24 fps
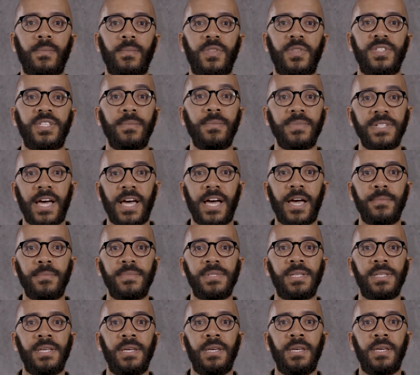
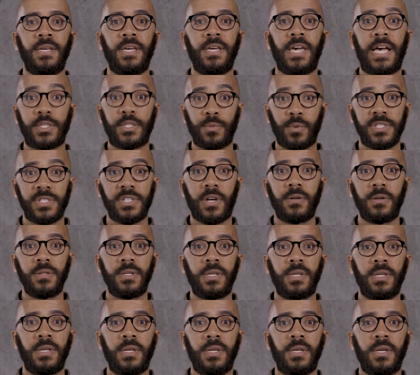Sometimes, as a
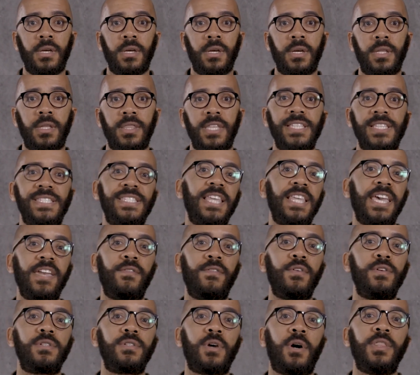result, the
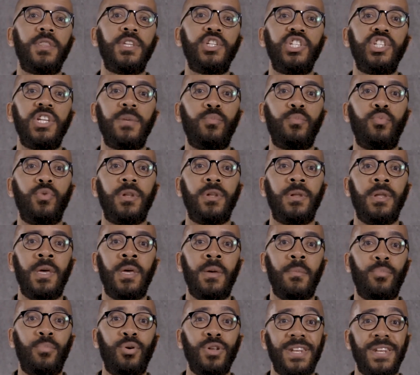enslavers on the ship would
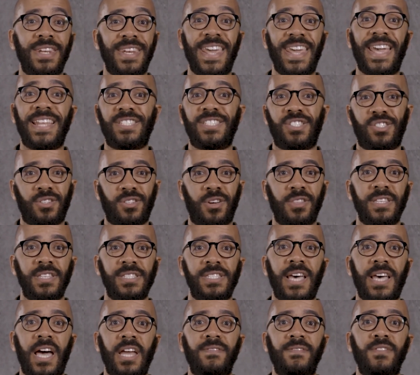put nets on the
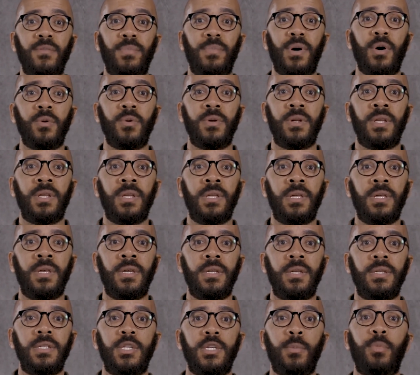side of the boat
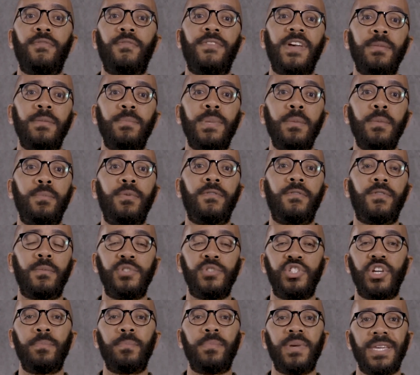to prevent people
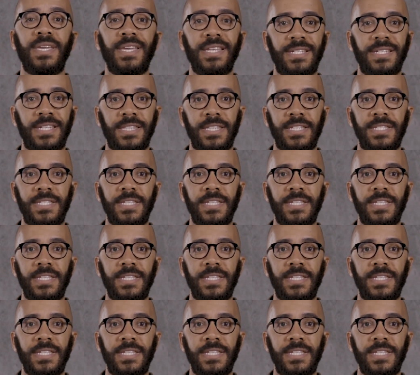from jumping into the